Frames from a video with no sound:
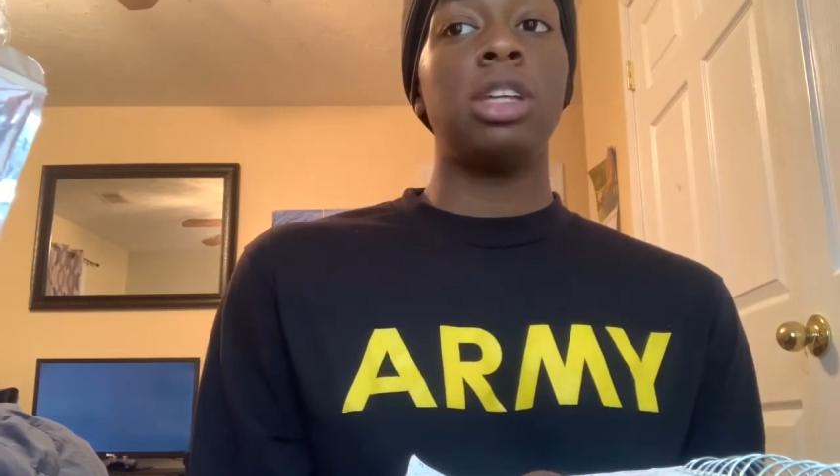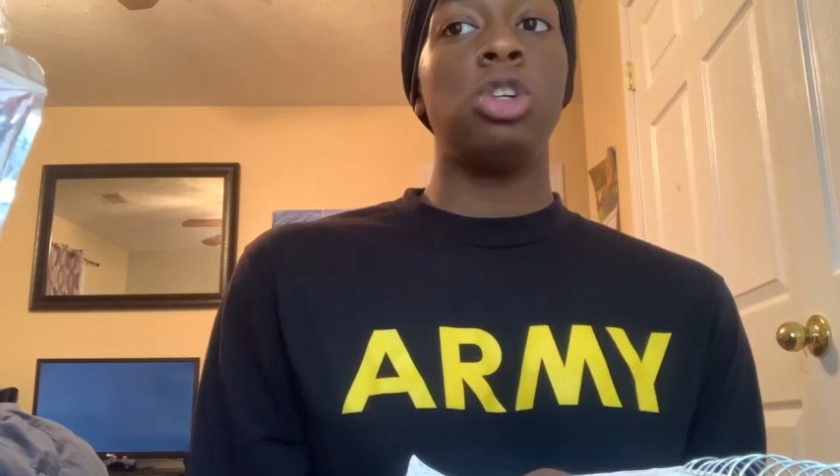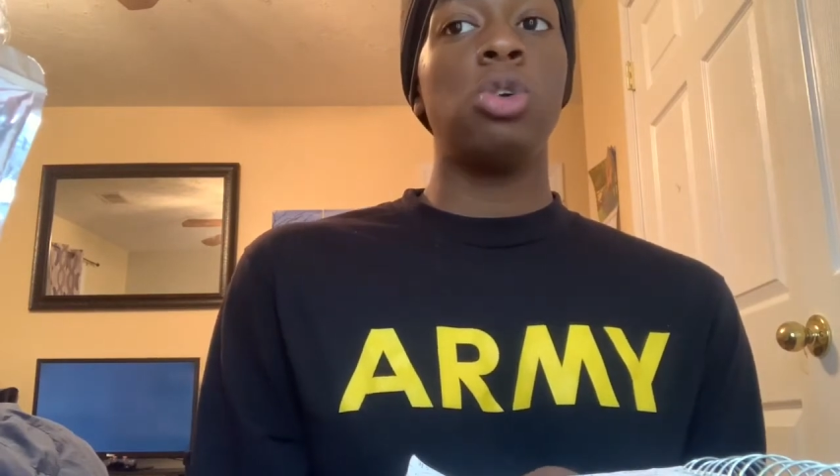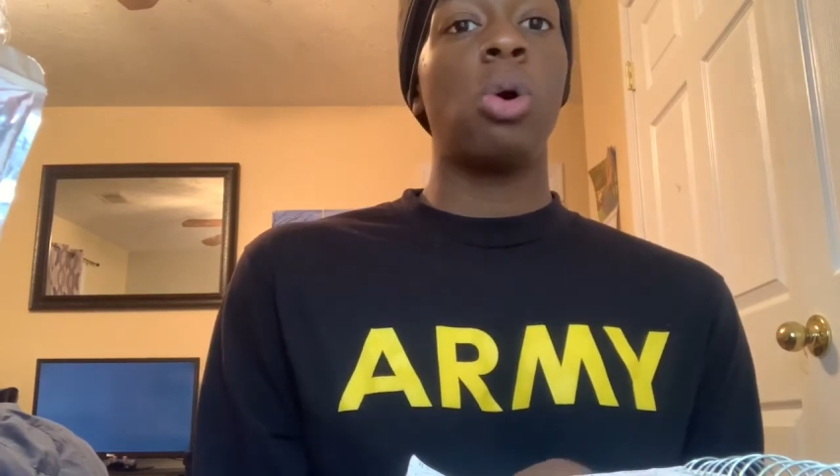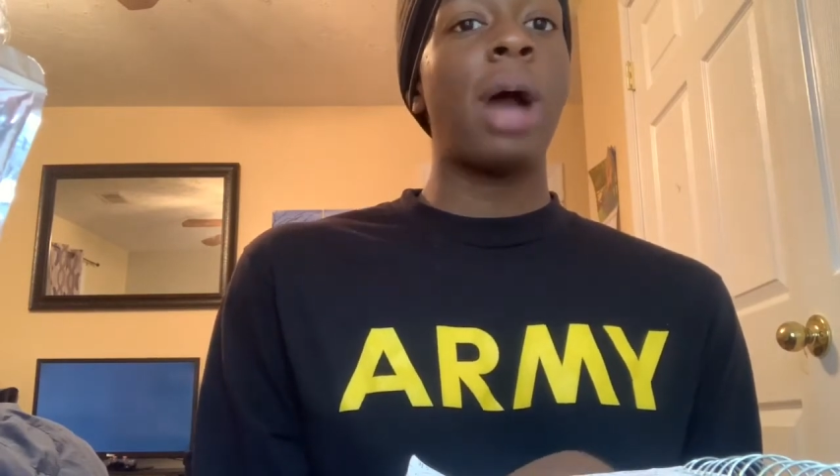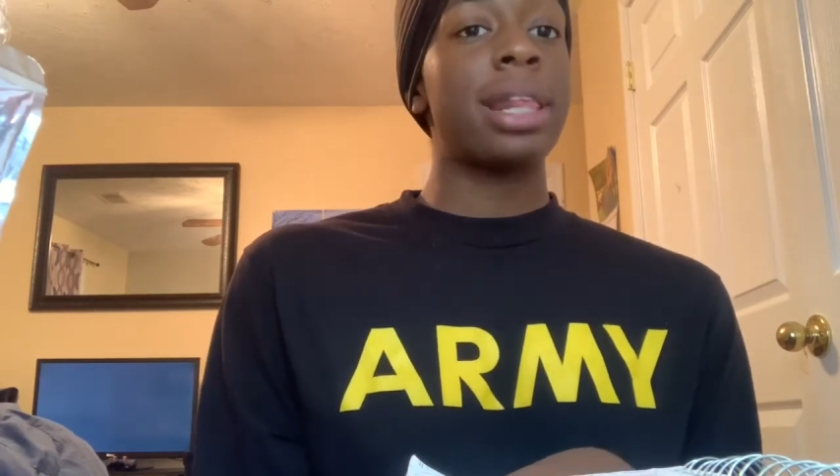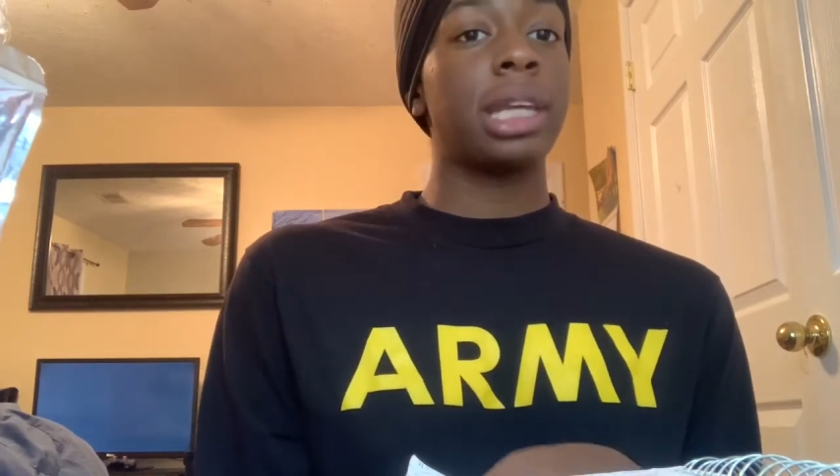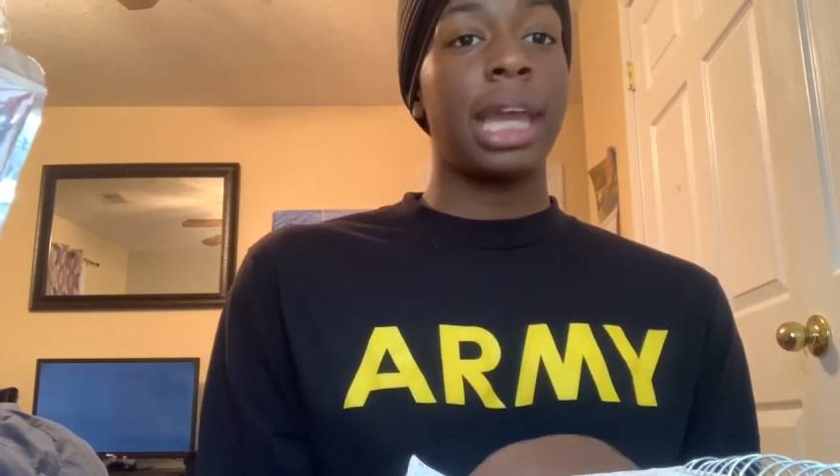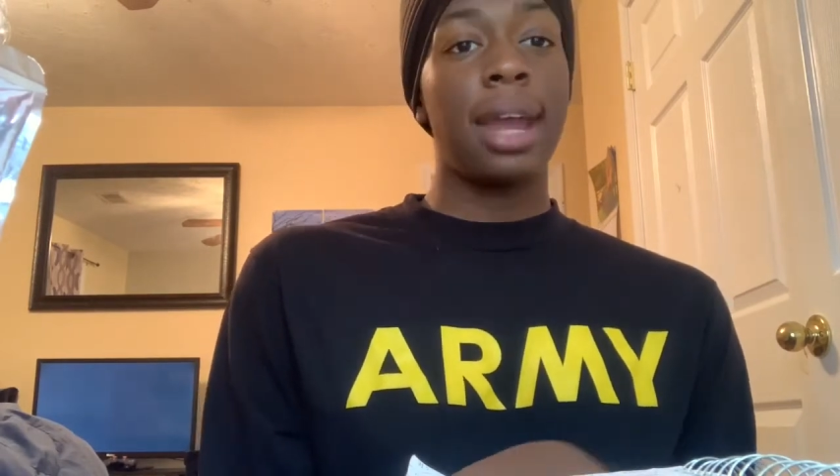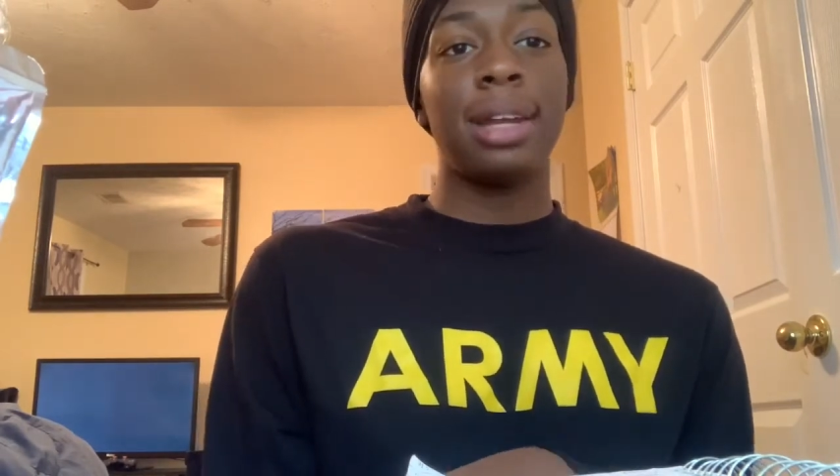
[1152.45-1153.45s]
you don't have
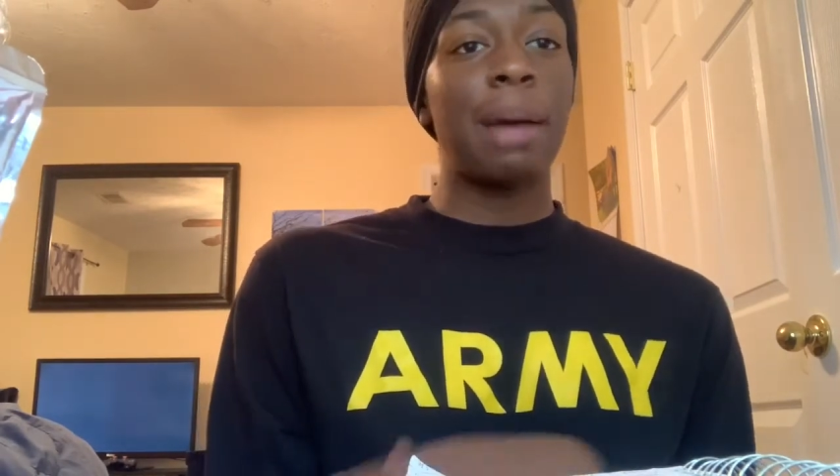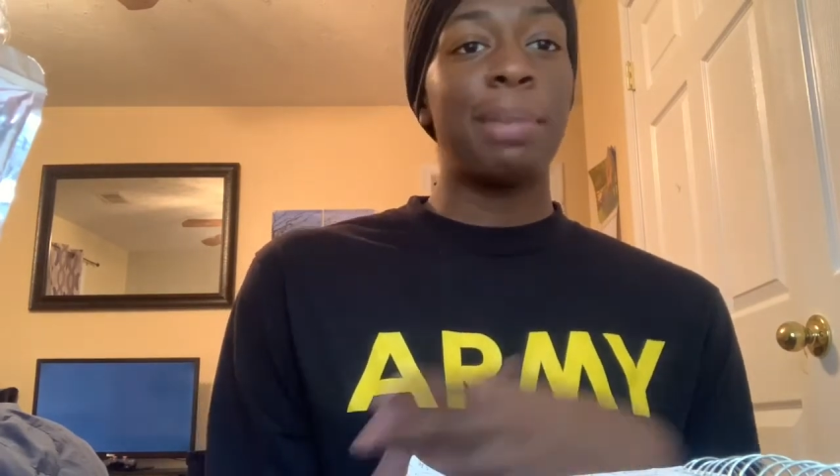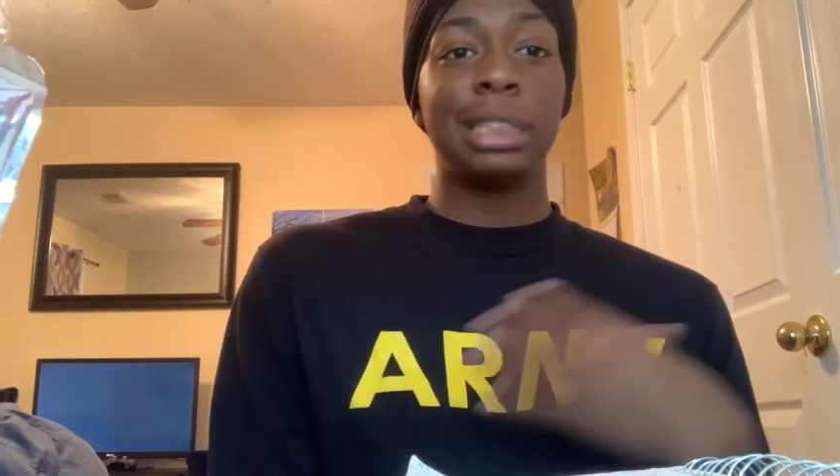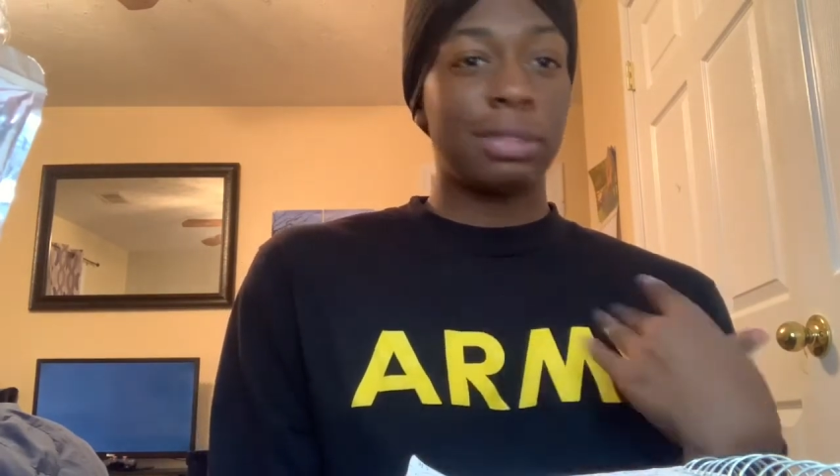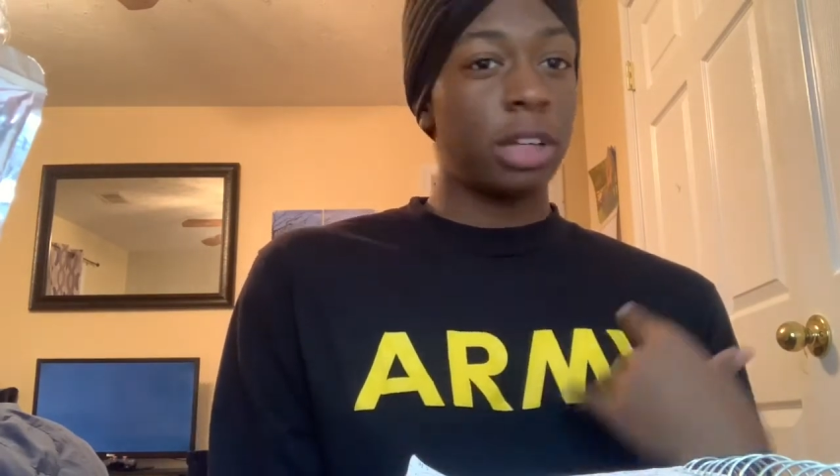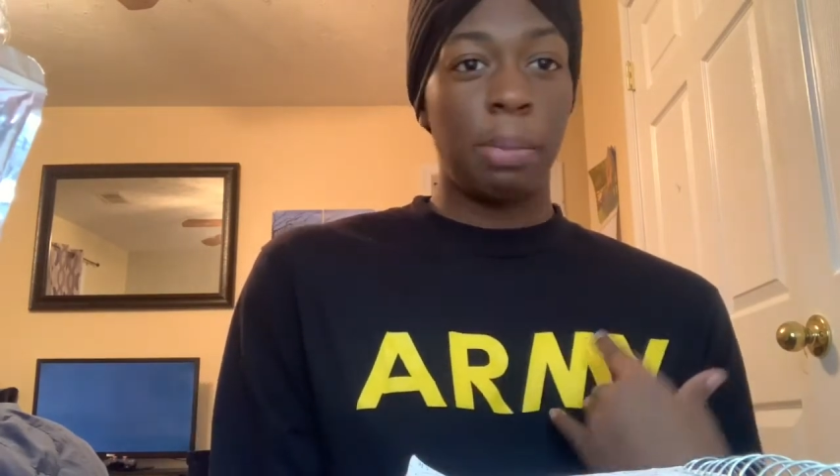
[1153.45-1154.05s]
to carry that much stuff on